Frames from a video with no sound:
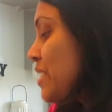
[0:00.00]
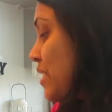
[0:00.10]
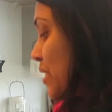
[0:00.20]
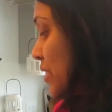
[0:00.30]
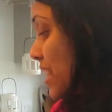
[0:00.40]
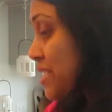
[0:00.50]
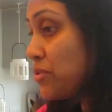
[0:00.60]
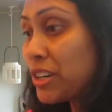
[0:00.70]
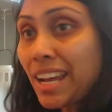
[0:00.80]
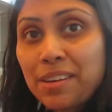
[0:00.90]
so that's
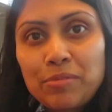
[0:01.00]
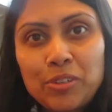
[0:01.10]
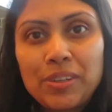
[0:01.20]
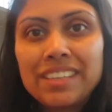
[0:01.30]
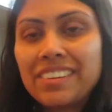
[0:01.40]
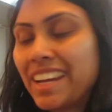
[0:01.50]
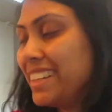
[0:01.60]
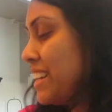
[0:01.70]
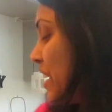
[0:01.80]
what I'm doing right